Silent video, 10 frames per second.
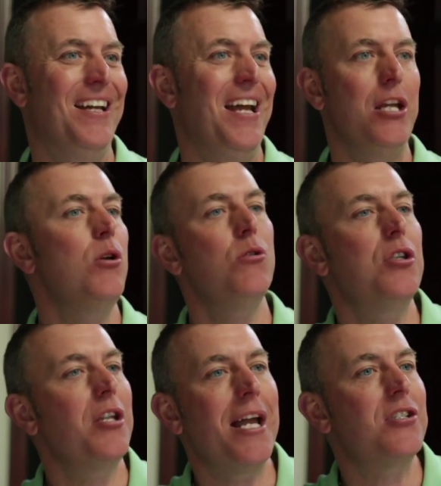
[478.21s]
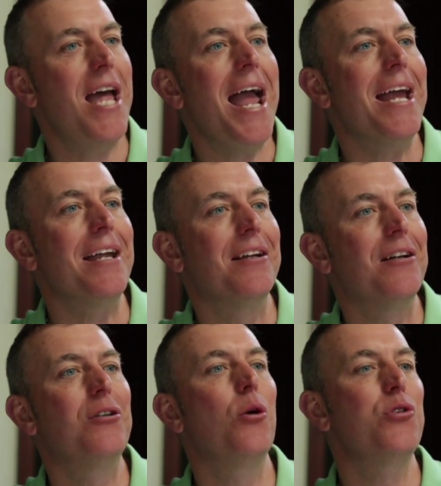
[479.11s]
You can use it the next day.
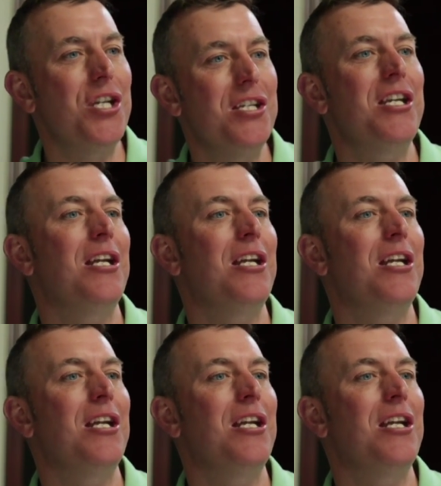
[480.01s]
No seasoning,